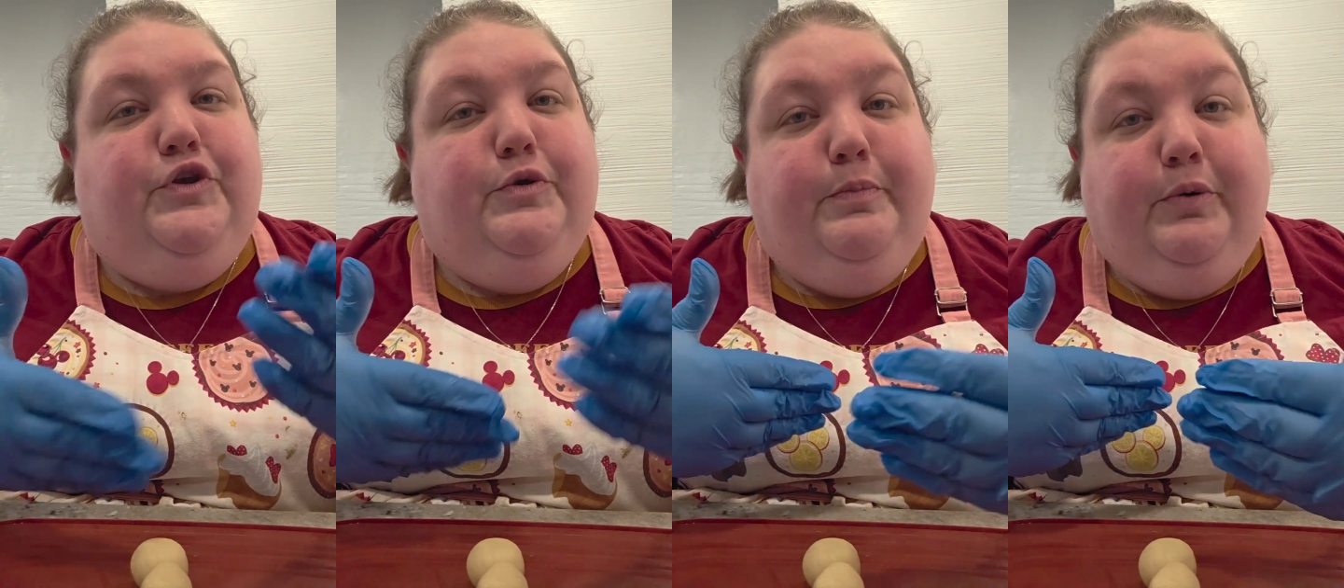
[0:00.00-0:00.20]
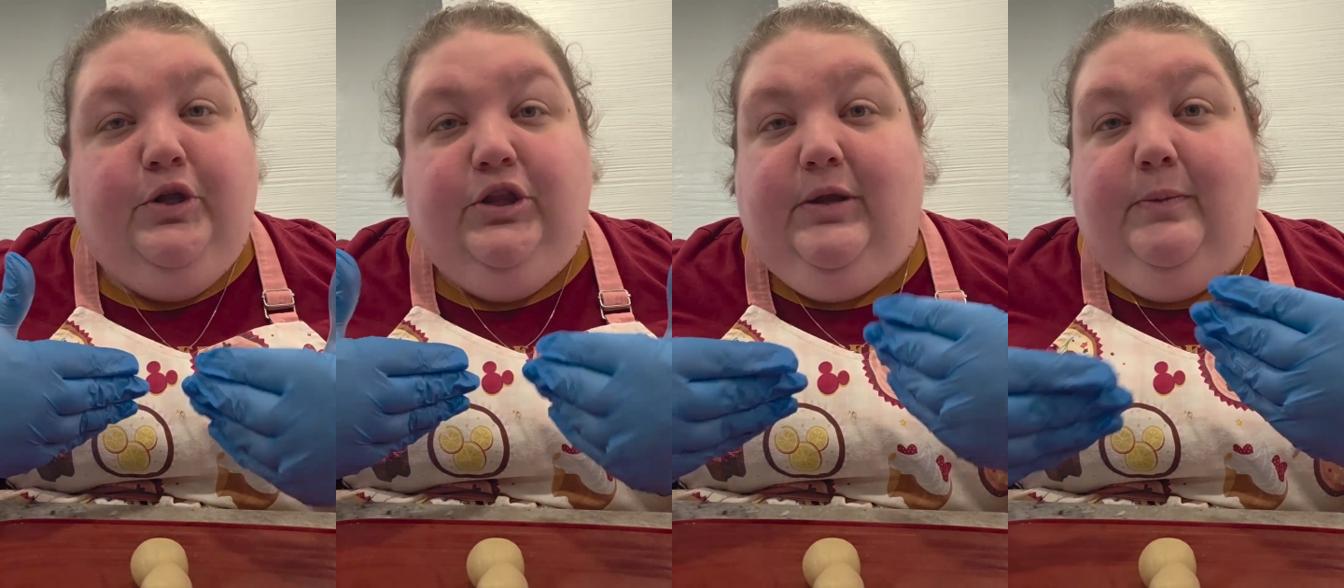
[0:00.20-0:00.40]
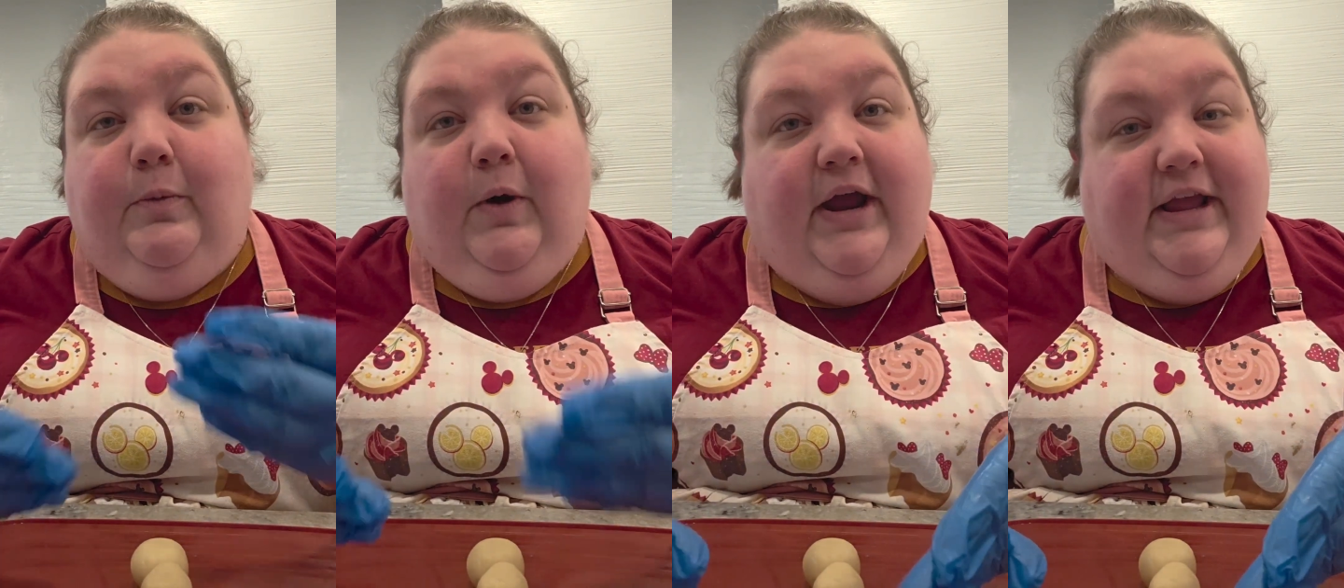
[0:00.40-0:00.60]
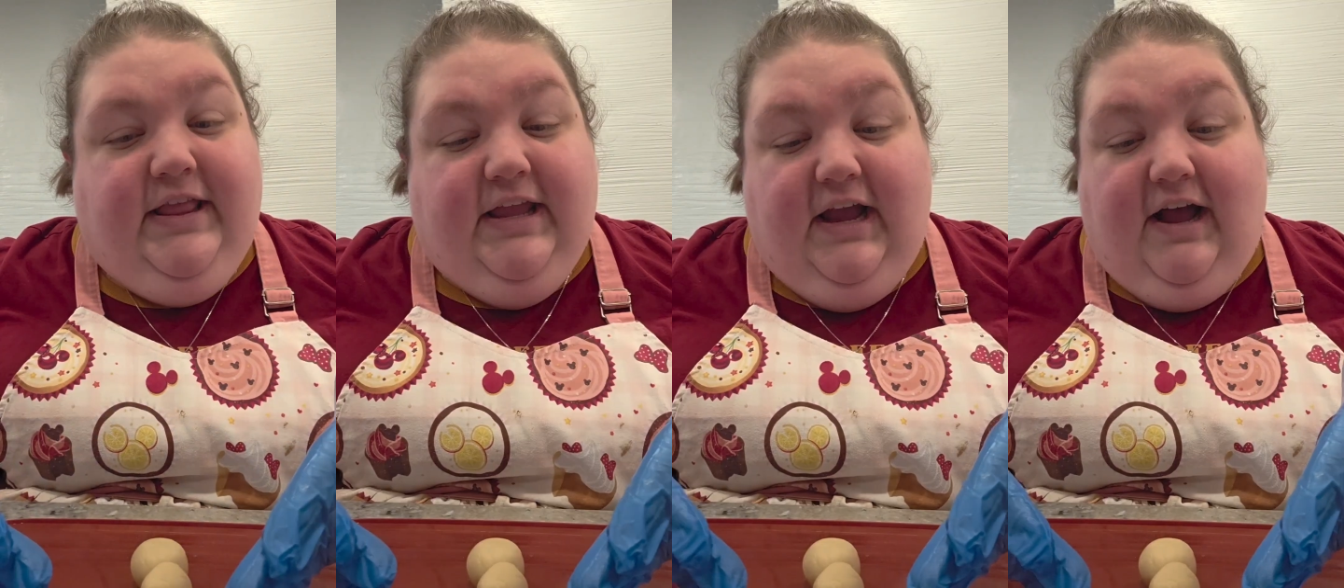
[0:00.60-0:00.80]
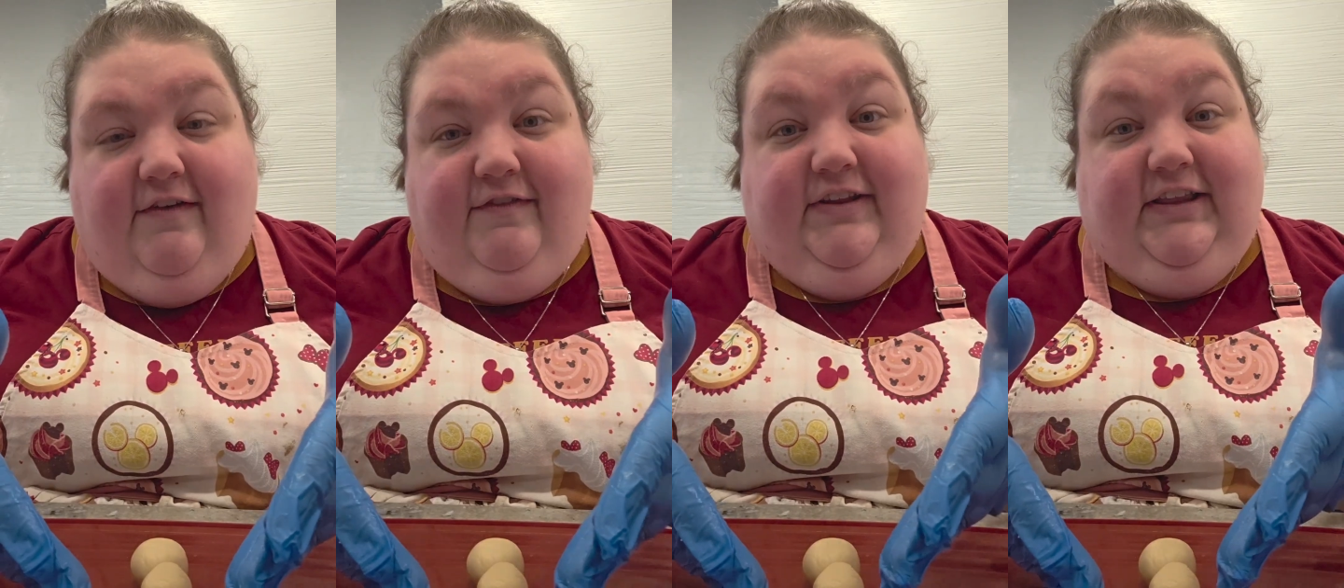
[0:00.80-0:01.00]
you put them right in
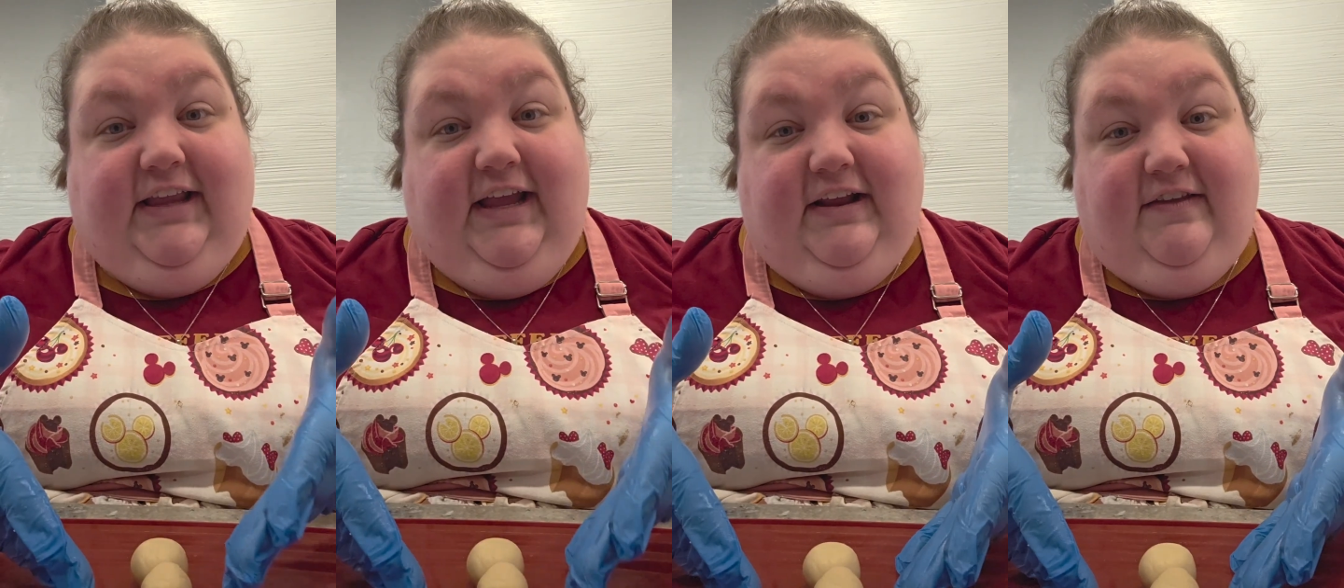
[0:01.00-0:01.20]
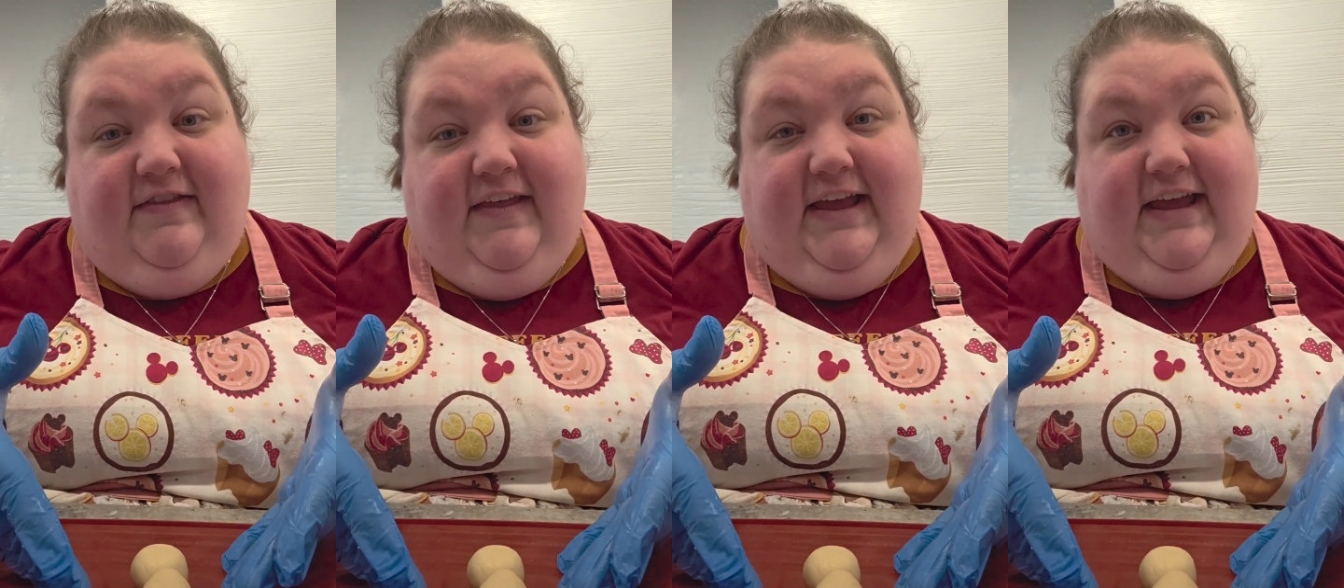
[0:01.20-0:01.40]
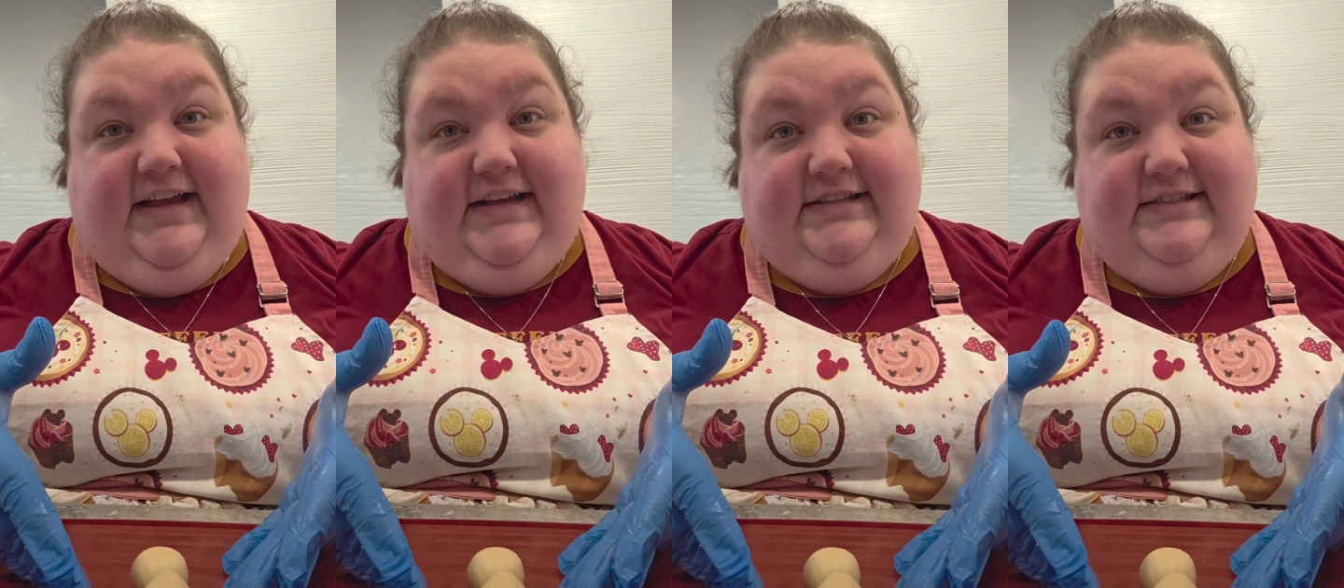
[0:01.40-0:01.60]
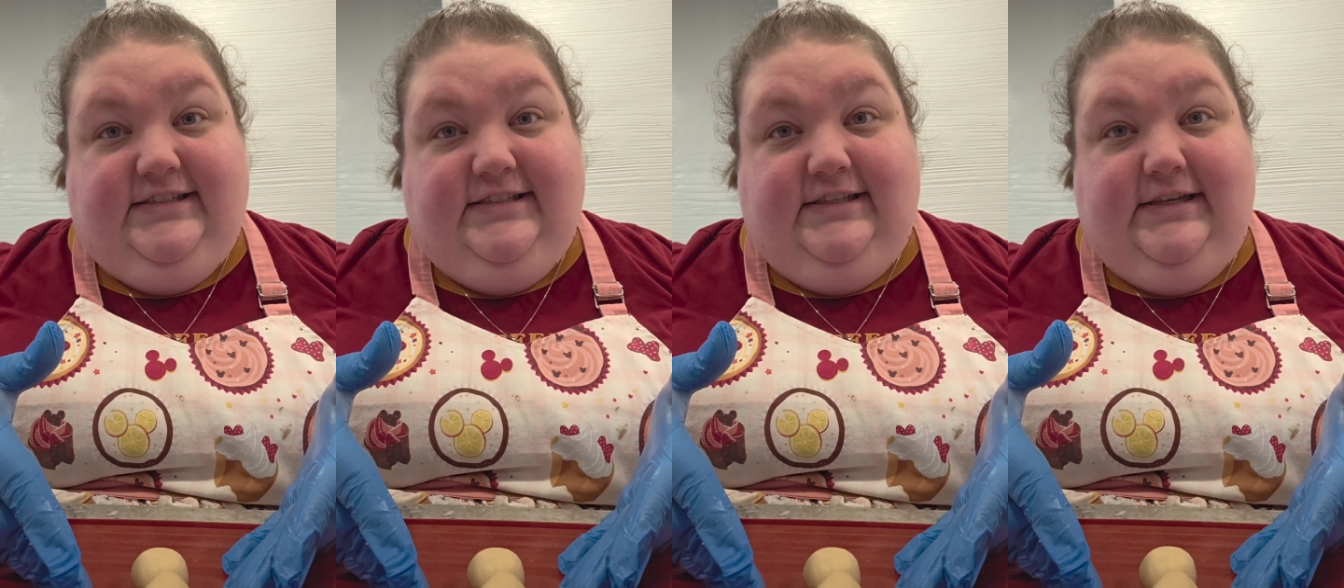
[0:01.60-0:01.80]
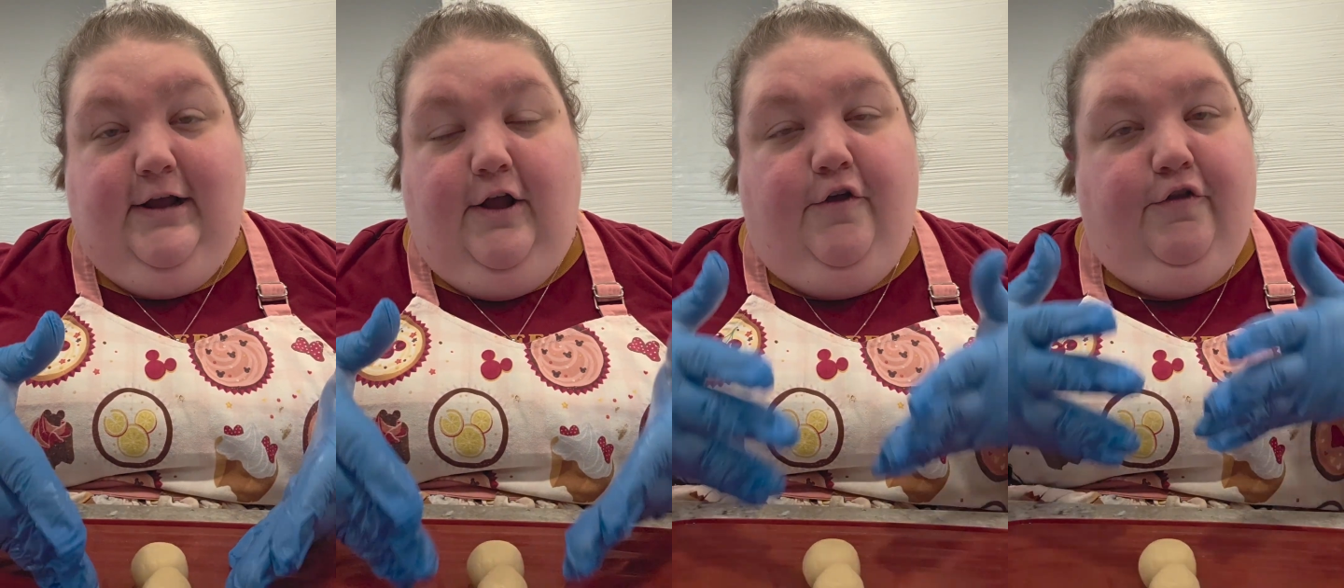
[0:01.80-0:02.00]
the oven like
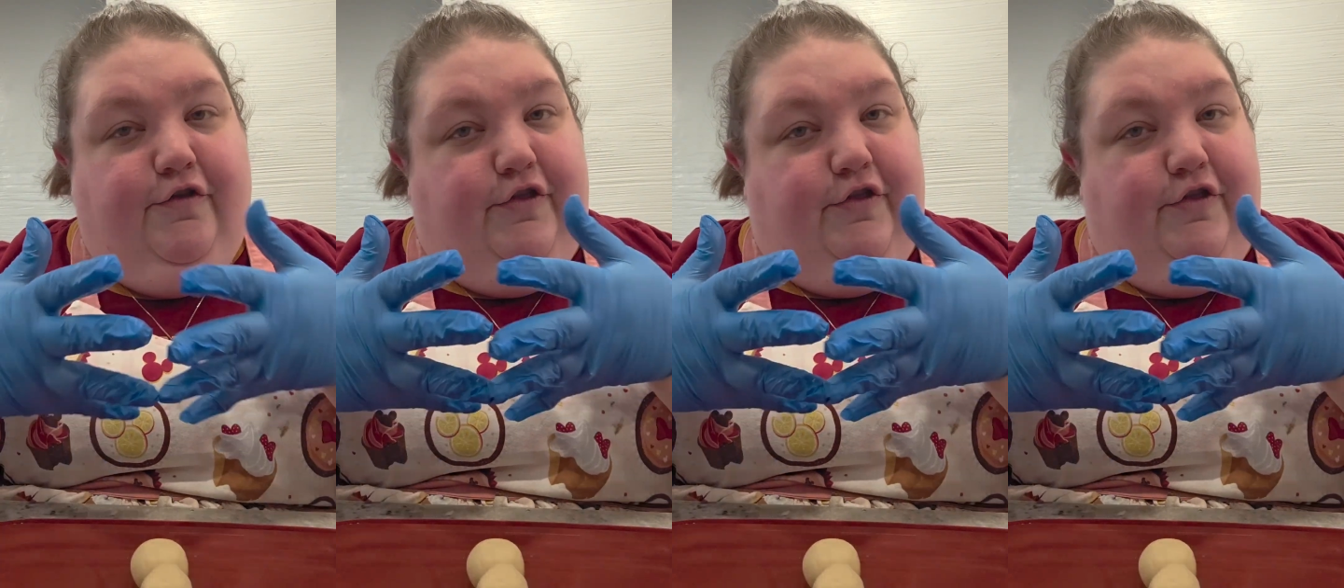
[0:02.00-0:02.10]
this,